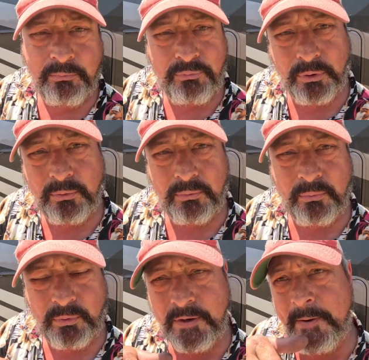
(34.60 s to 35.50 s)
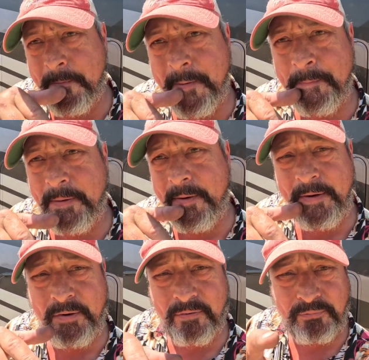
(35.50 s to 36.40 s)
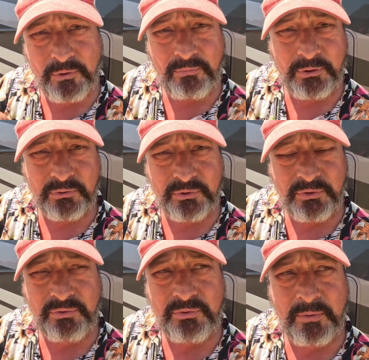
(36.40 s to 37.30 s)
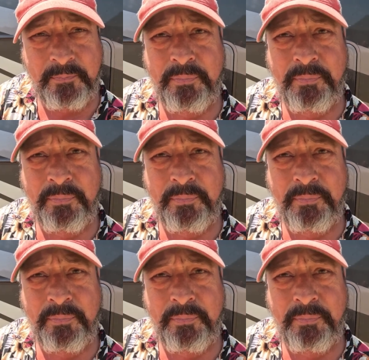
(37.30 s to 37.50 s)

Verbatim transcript: some fuel. We're gonna, I'm gonna go ahead and do the fuel filters